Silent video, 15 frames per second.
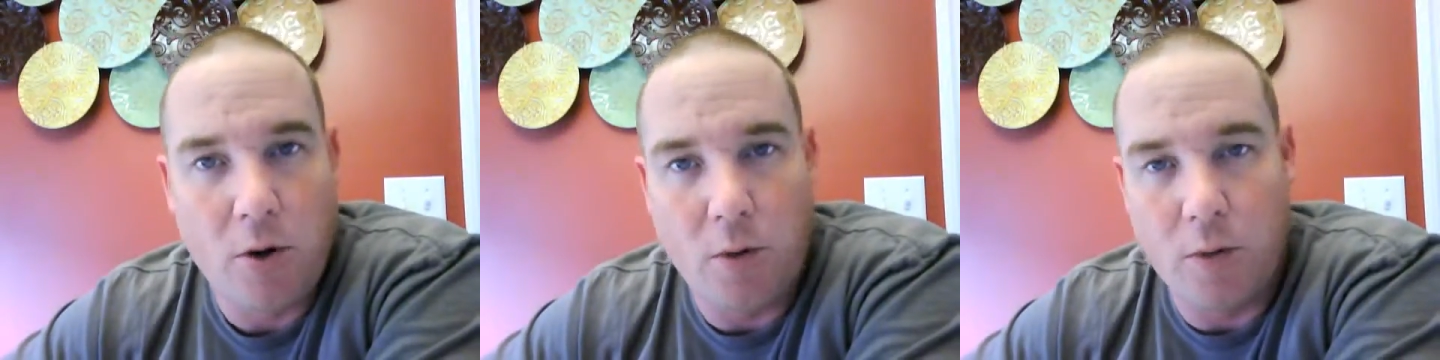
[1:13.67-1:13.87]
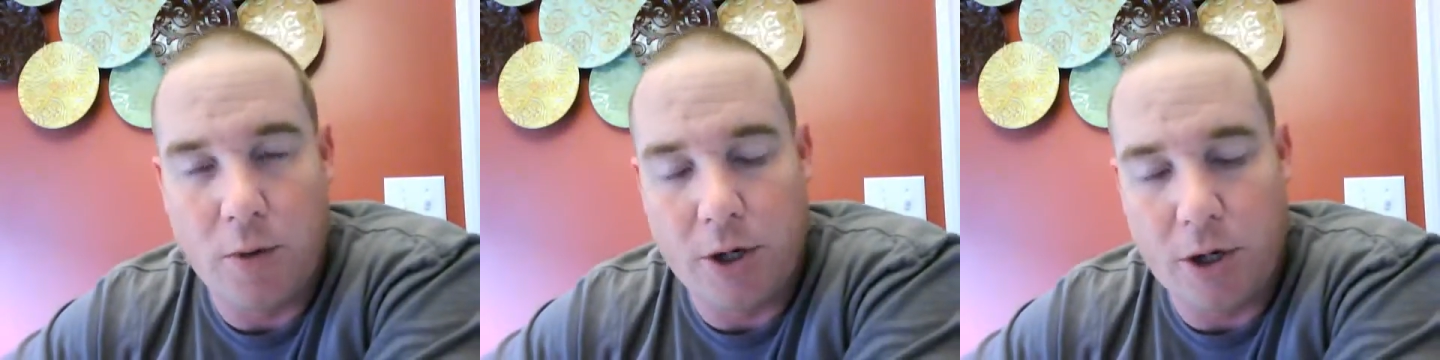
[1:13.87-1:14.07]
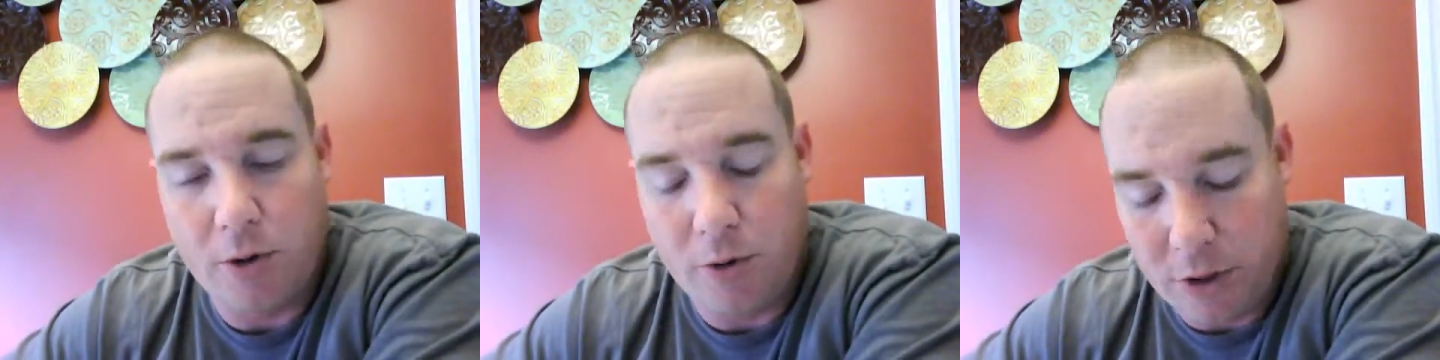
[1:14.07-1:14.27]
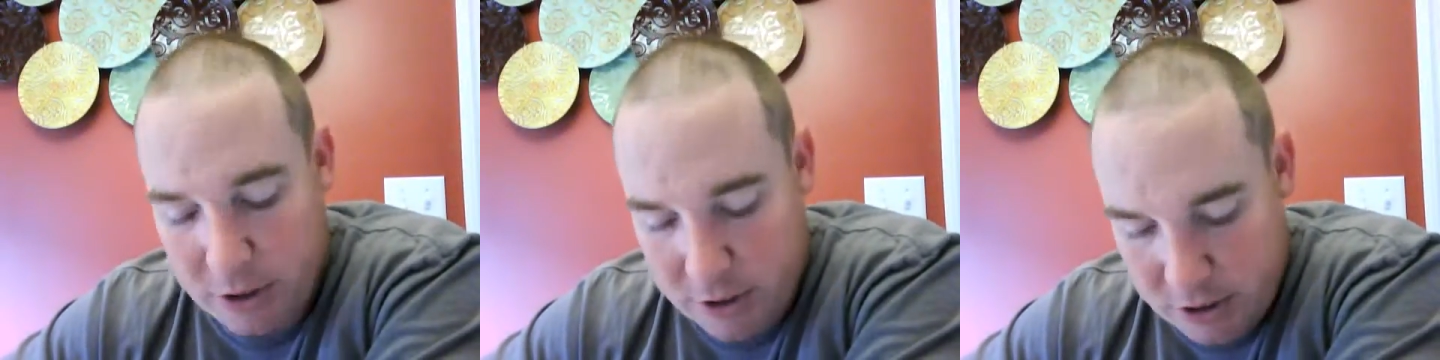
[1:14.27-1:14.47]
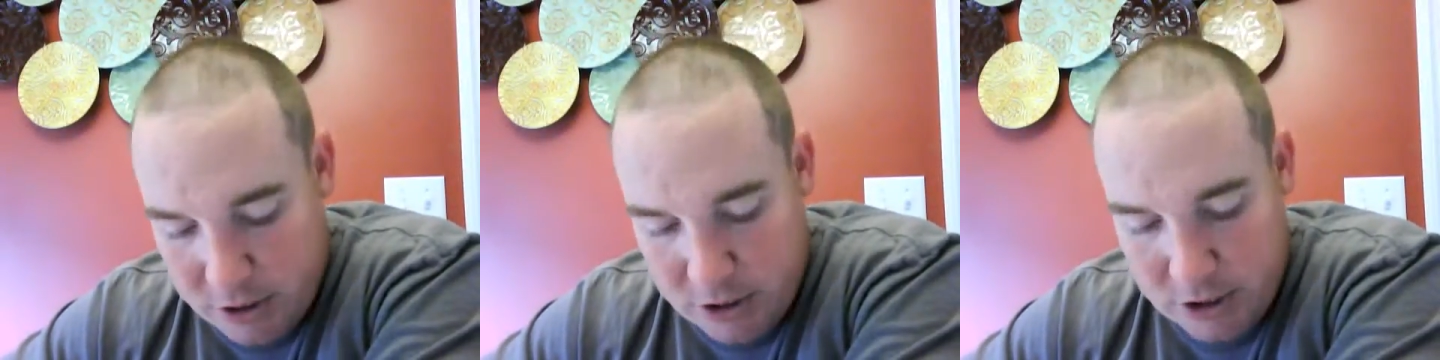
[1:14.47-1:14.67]
Well, we know
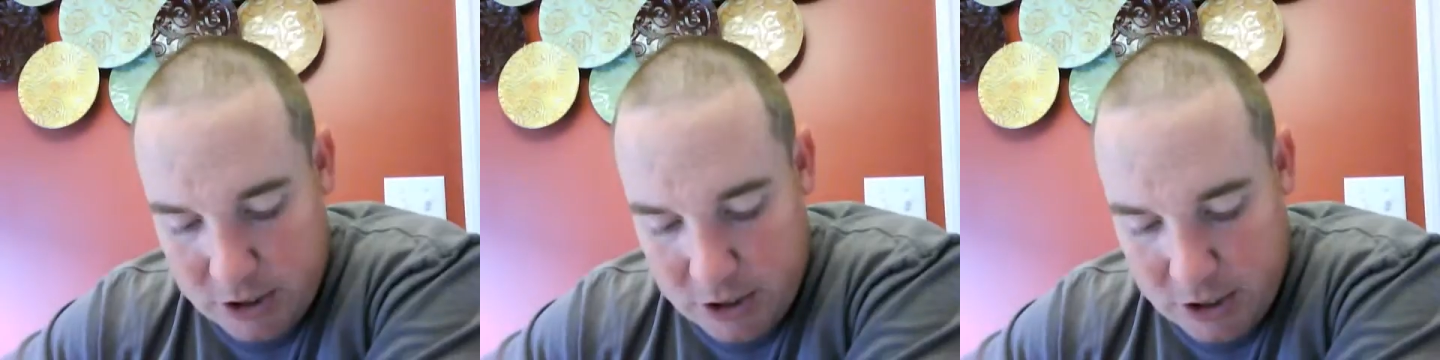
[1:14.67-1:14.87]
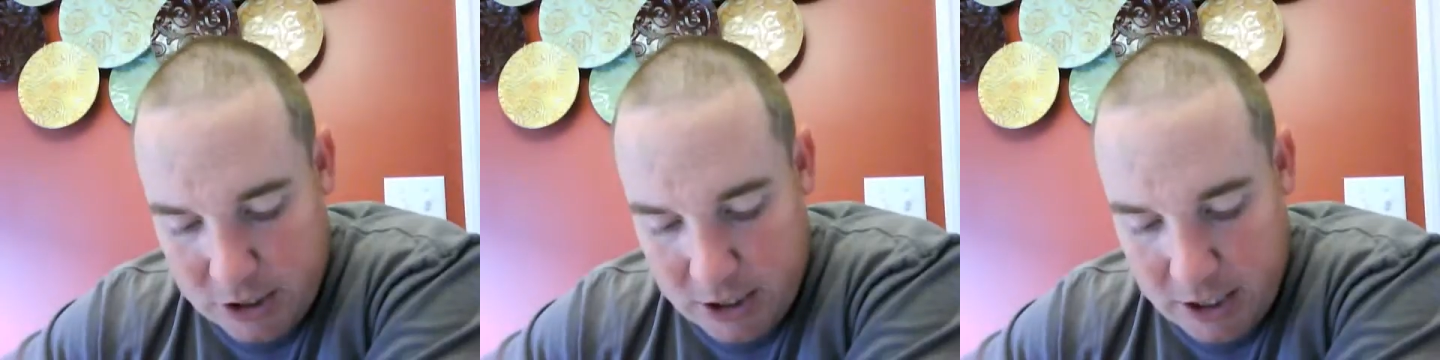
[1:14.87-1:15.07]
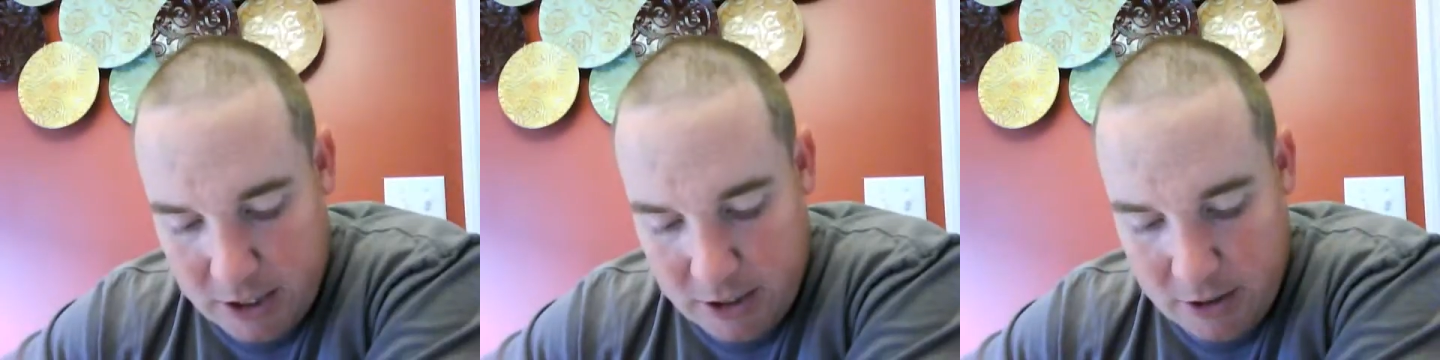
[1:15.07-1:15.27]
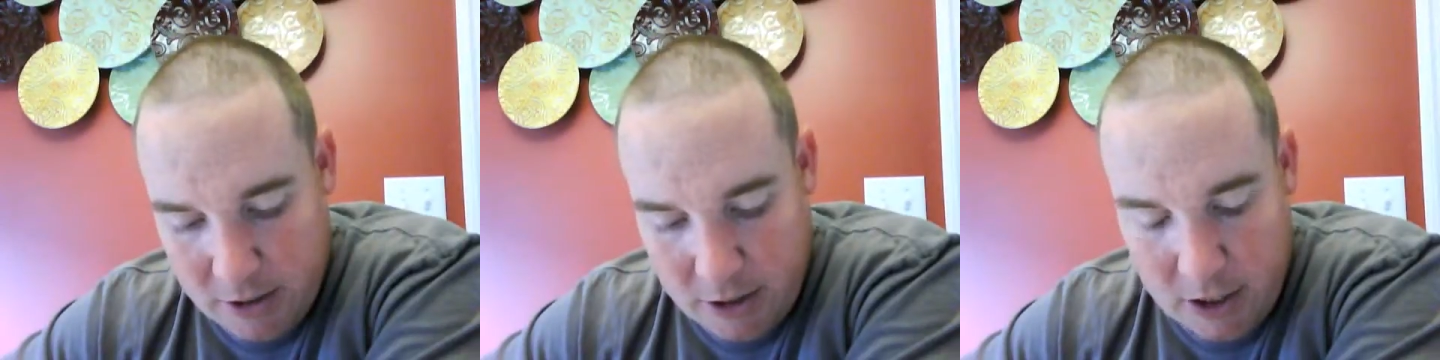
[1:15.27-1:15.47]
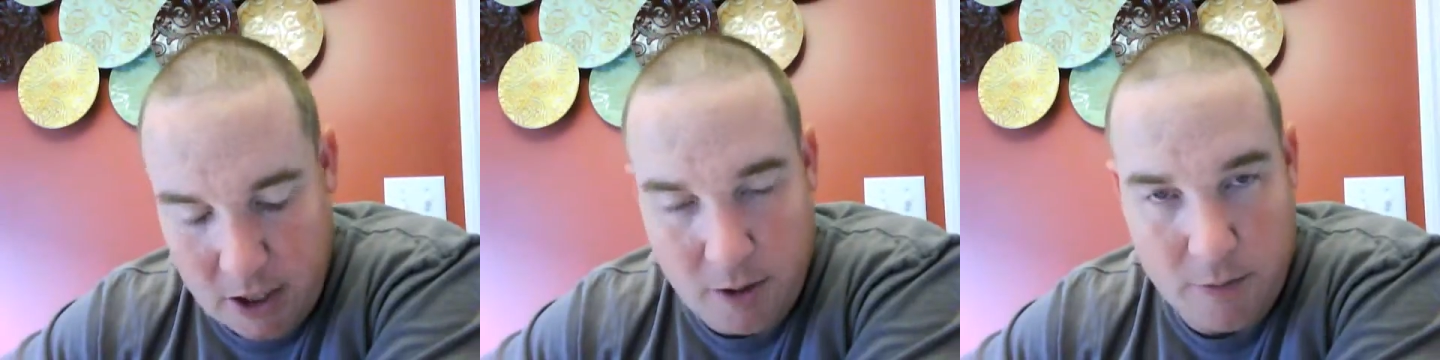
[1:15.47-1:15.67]
this. Jesus
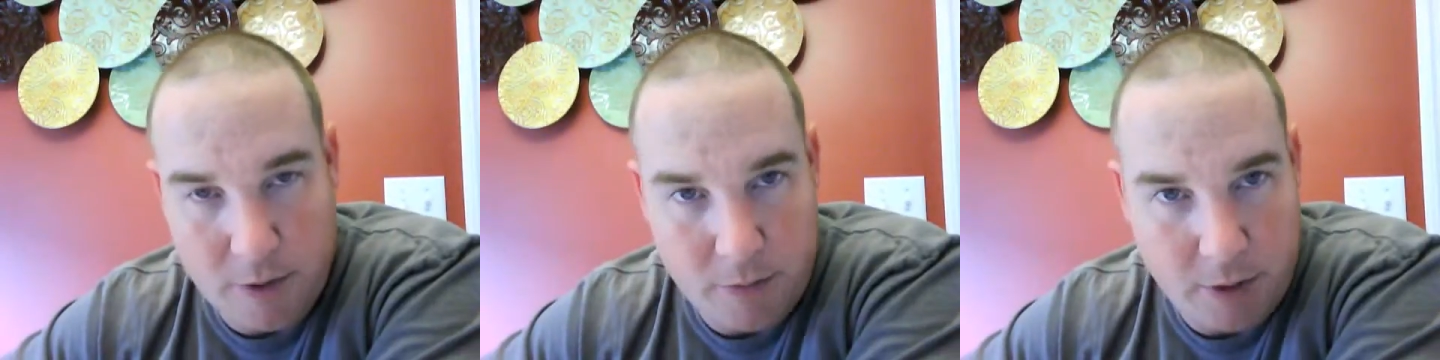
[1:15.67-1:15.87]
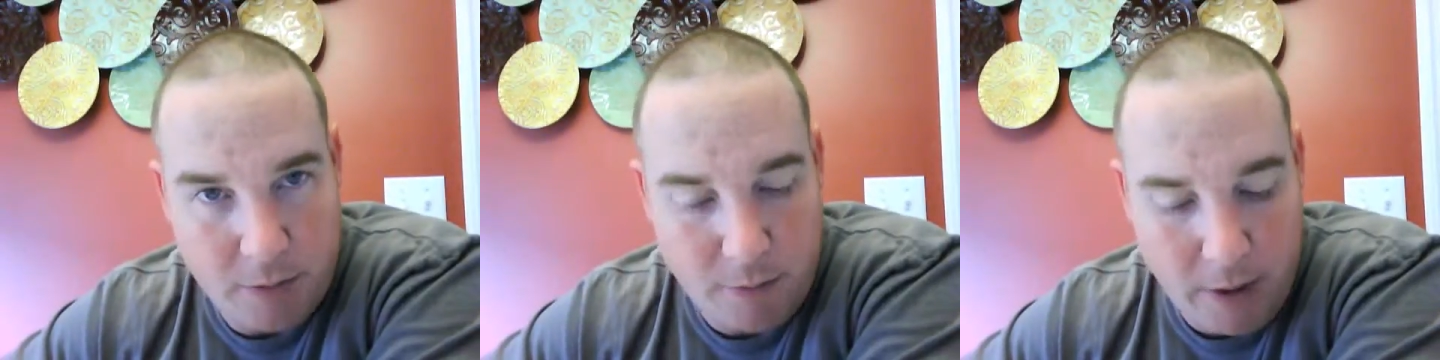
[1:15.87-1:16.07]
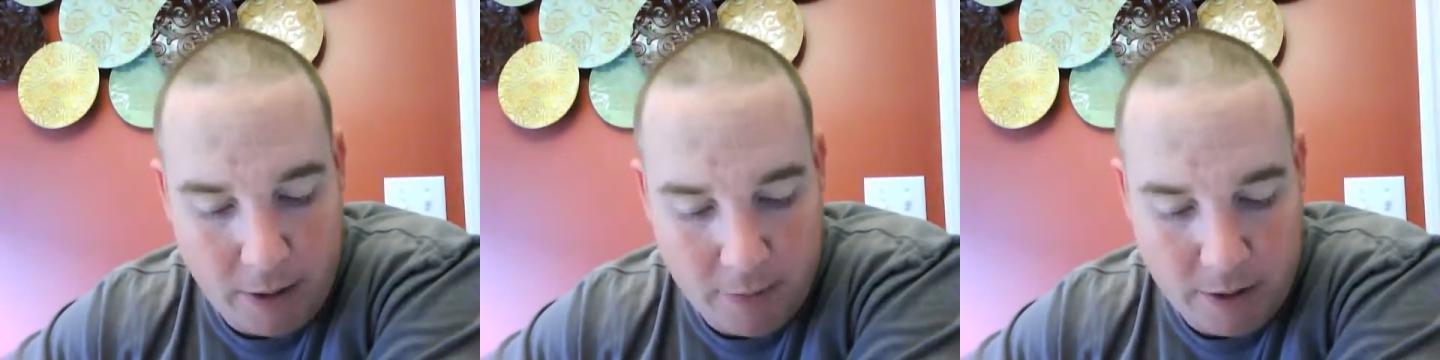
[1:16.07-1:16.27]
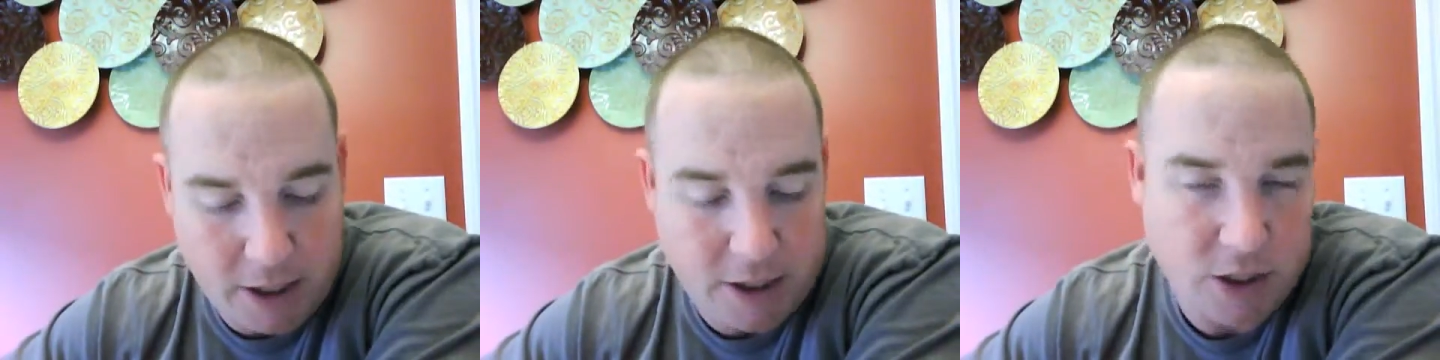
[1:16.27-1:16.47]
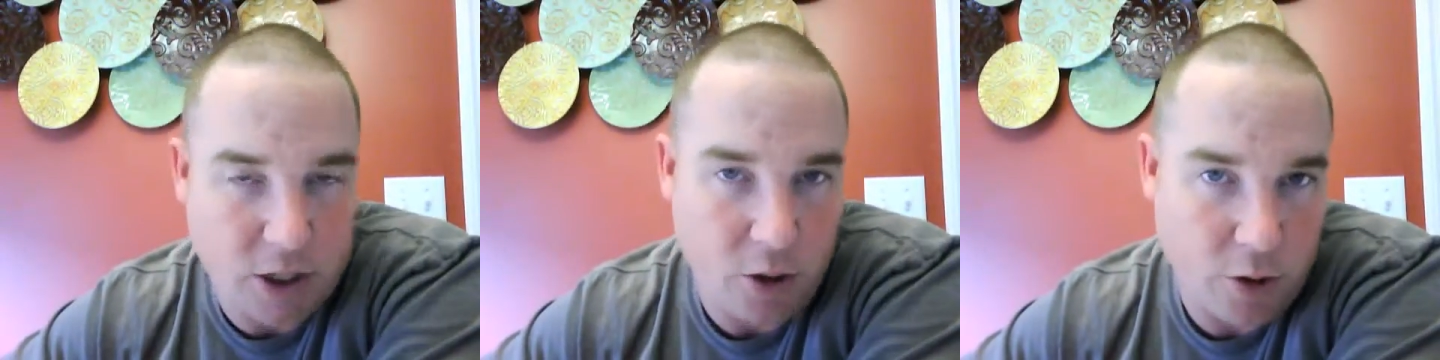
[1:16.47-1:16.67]
had come and been baptized.